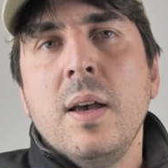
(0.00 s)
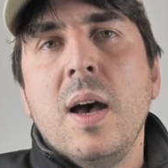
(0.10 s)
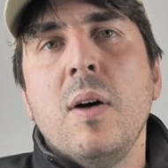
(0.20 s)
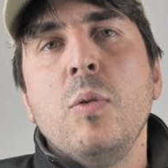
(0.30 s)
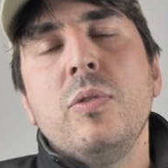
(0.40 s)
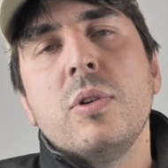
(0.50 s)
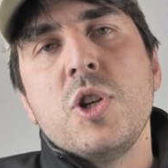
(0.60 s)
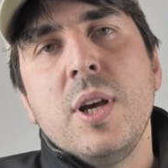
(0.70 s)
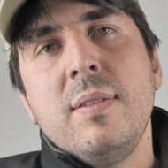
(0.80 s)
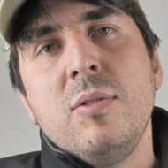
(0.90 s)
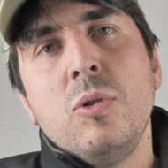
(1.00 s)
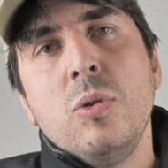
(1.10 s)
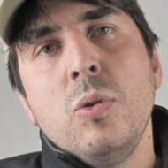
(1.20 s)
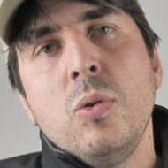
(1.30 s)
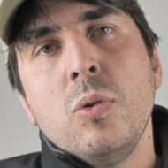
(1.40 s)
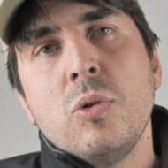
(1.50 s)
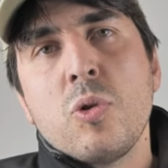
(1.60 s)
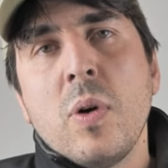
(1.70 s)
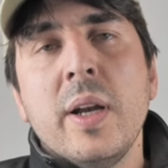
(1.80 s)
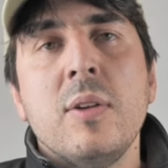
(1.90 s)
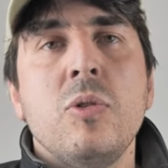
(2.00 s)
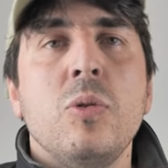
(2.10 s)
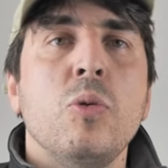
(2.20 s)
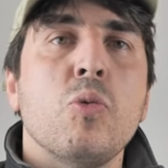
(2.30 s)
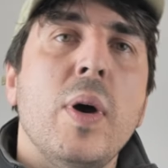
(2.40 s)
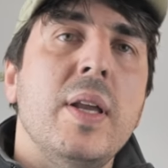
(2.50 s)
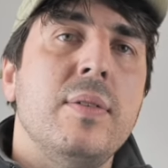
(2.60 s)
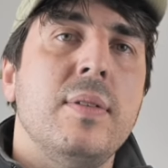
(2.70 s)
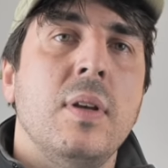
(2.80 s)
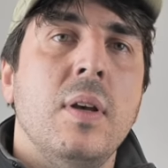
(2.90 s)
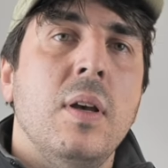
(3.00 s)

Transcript: I would suggest you try to rent